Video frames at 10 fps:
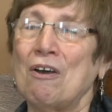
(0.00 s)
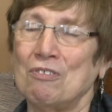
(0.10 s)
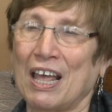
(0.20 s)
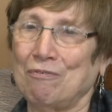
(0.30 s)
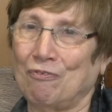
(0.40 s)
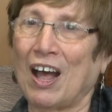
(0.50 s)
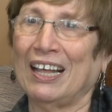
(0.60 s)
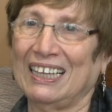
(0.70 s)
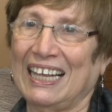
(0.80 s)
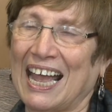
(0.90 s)
They
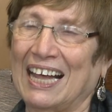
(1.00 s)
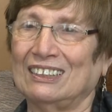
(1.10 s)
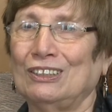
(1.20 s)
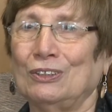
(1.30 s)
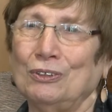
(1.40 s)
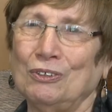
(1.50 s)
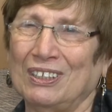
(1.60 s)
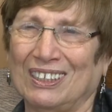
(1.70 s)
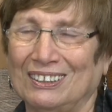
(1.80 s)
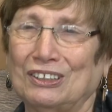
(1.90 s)
finally asked Sue,
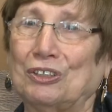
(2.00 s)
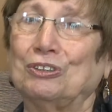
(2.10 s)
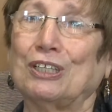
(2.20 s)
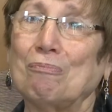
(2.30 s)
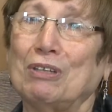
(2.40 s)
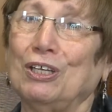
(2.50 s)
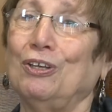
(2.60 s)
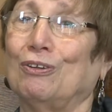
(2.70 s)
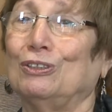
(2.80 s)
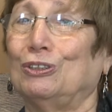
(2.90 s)
is there something
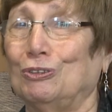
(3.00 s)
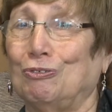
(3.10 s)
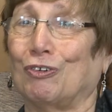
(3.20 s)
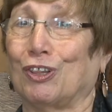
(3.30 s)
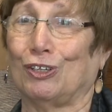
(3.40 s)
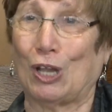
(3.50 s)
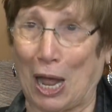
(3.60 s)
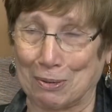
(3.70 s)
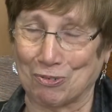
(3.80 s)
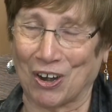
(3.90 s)
you can do for the
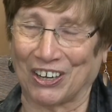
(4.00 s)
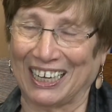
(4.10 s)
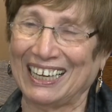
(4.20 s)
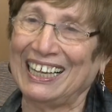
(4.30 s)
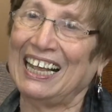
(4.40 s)
library?